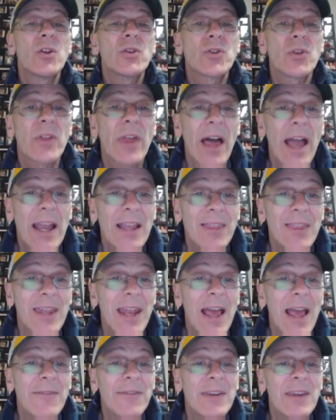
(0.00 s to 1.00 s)
to the height
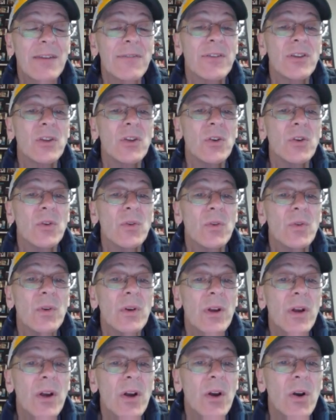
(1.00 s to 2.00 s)
that I've given
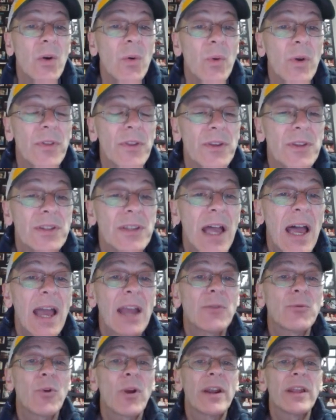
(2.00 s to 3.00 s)
you with the
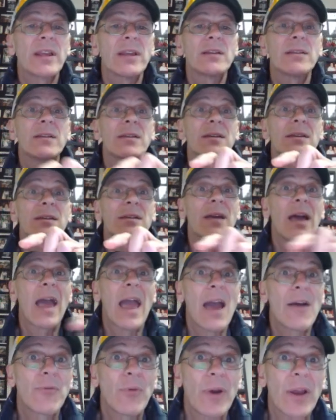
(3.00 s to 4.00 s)
side running
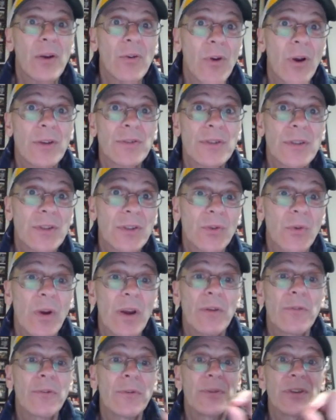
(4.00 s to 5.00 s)
halfway across the
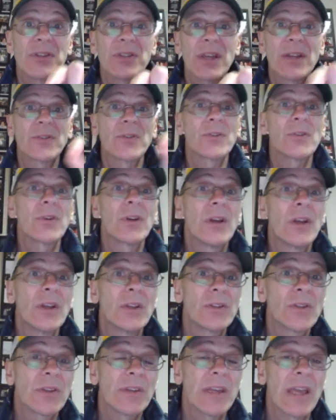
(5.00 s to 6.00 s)
square from the center
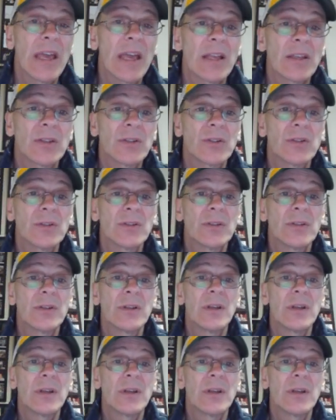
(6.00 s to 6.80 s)
to the edge,